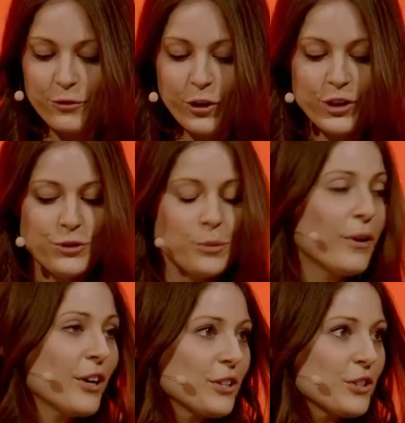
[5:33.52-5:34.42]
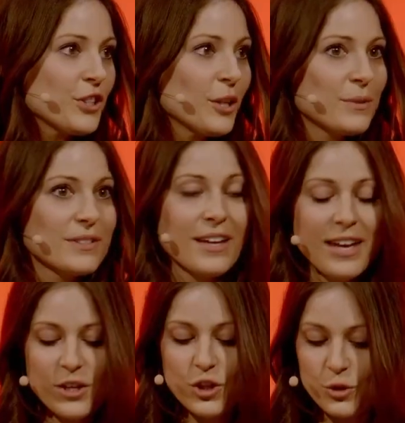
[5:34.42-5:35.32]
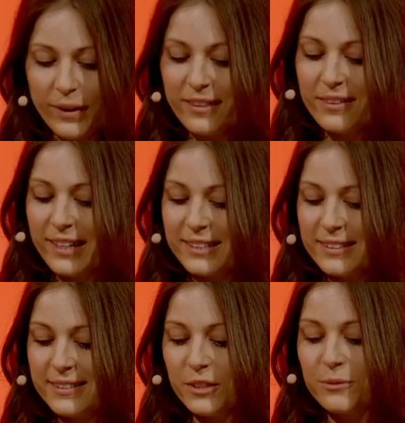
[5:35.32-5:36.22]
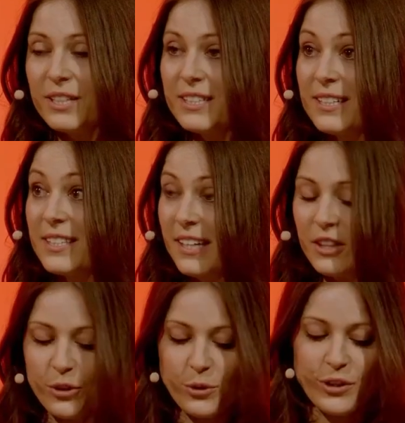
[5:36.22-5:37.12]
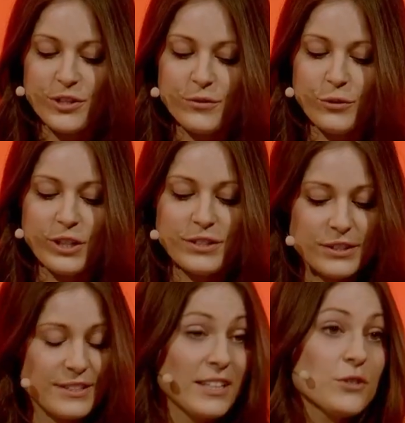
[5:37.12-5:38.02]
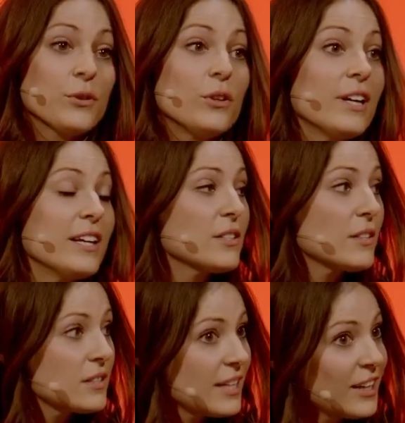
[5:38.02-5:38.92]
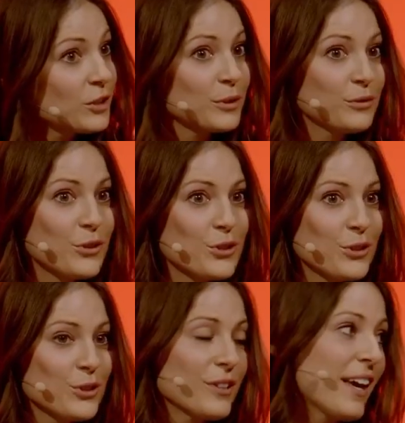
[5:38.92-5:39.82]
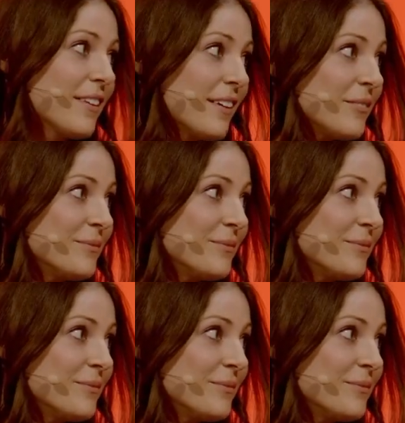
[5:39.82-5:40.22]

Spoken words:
forge new partnerships, strengthen existing ones, and set the course for a successful and sustainable future together.